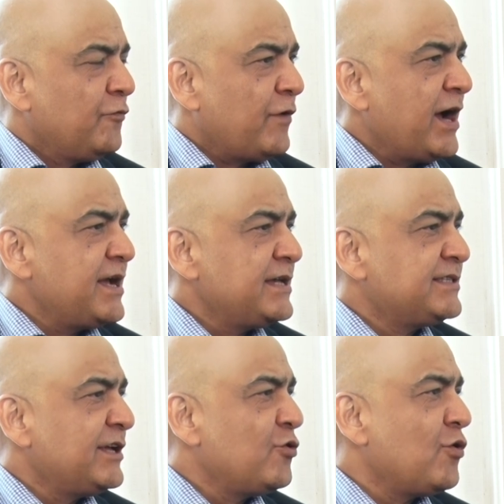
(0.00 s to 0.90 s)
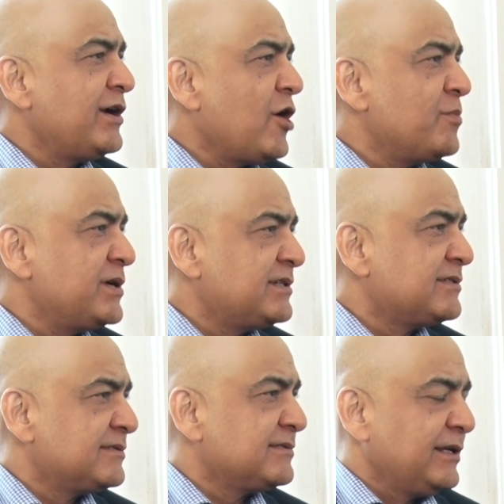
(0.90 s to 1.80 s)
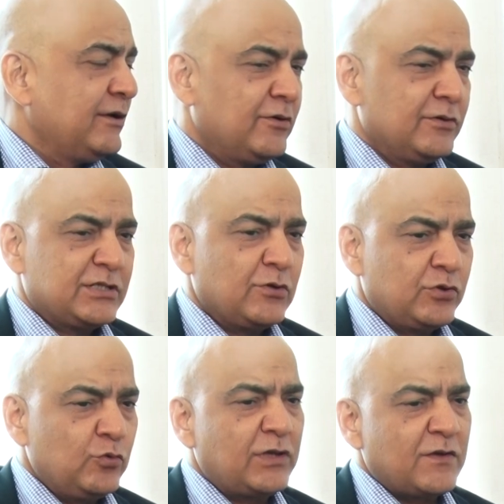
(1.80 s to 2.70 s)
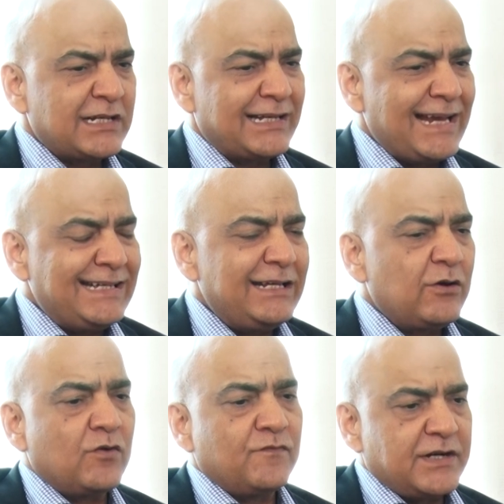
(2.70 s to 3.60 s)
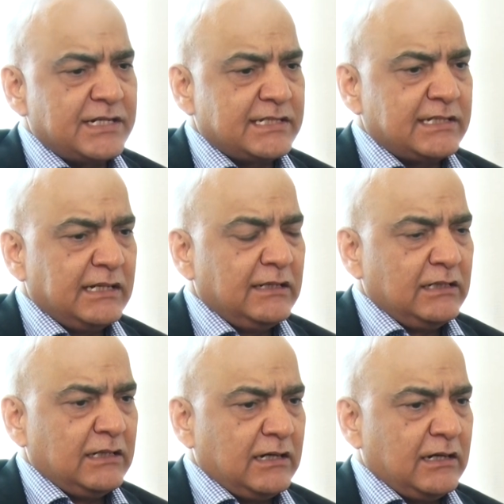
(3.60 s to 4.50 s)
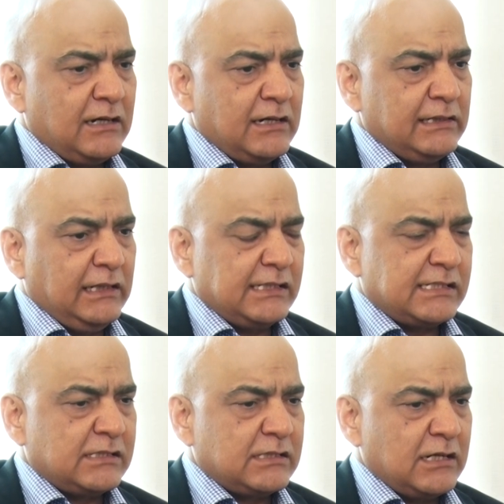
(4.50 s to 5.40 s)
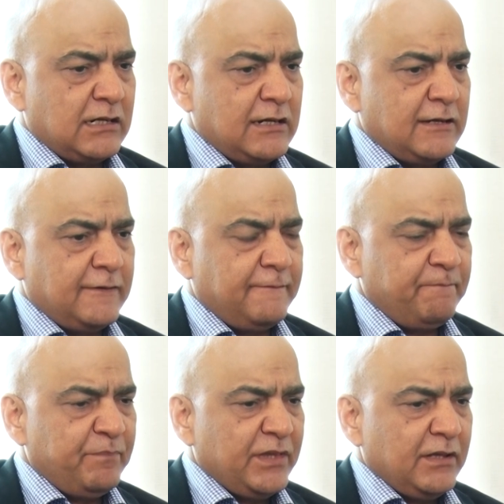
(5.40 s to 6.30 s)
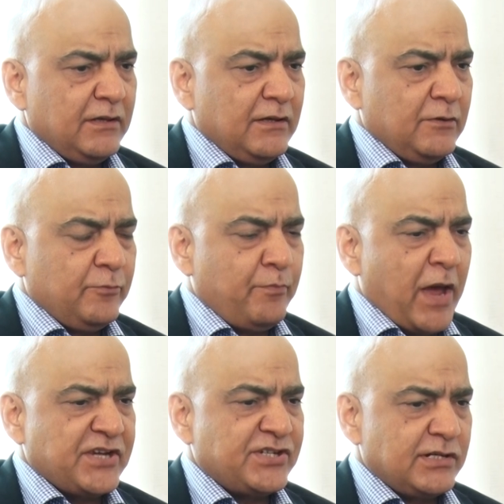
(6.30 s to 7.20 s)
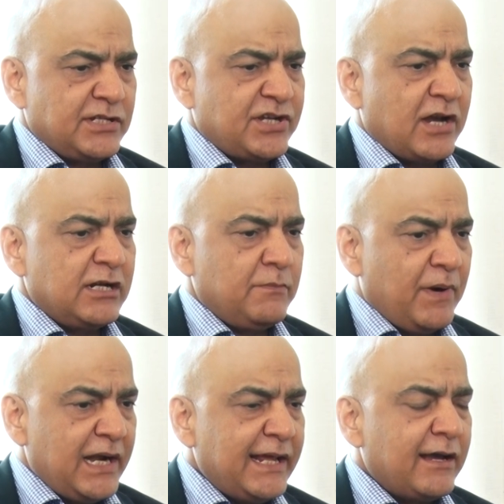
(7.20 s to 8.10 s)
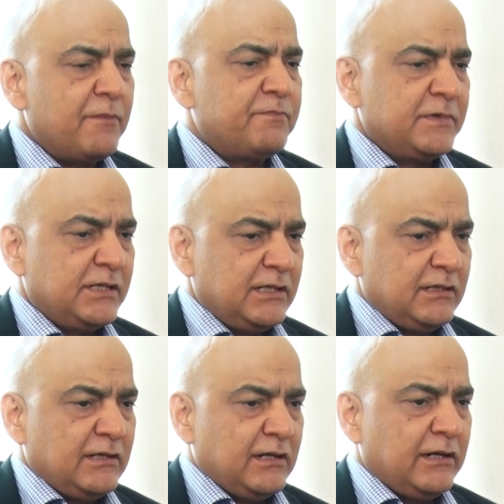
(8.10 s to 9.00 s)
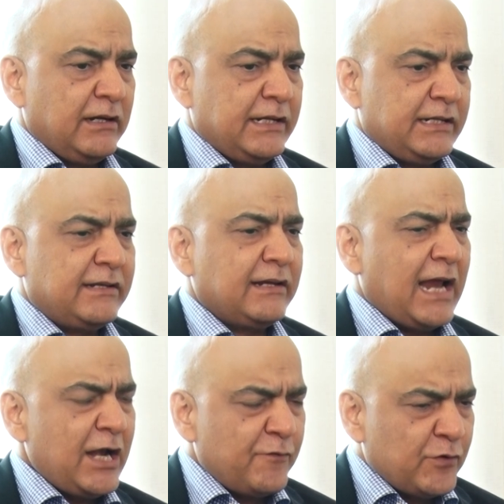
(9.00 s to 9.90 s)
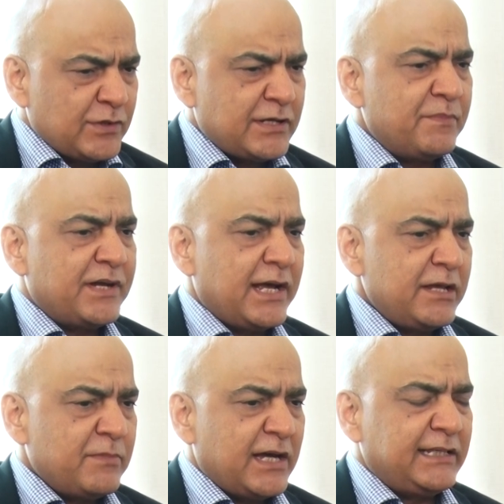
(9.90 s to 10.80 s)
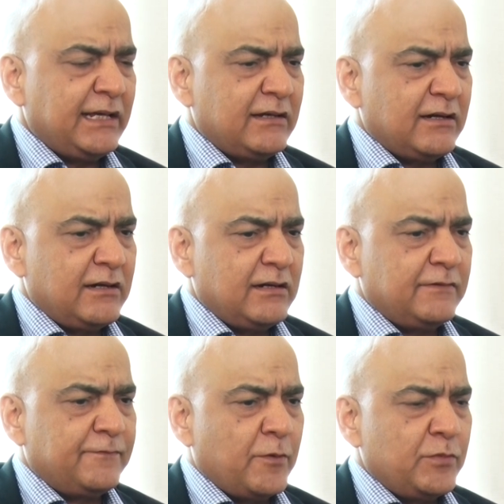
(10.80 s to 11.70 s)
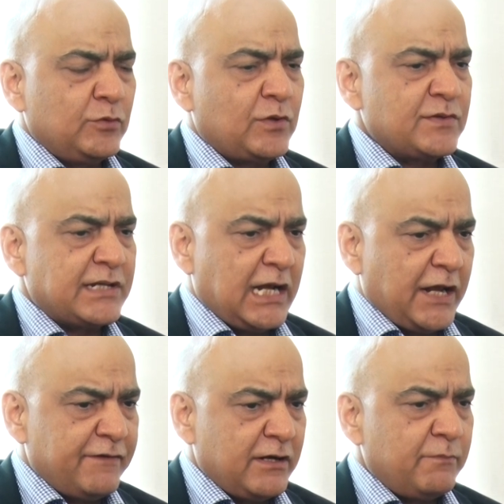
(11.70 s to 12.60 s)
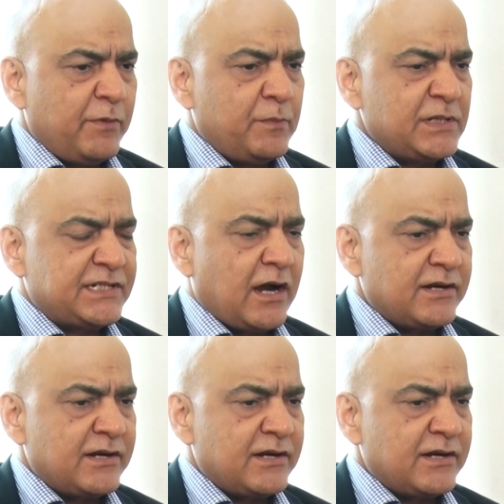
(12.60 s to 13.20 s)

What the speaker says: Why is there no endowments? So 2019 onwards, this passion started building up. It kind of took some time. I think from 2011, people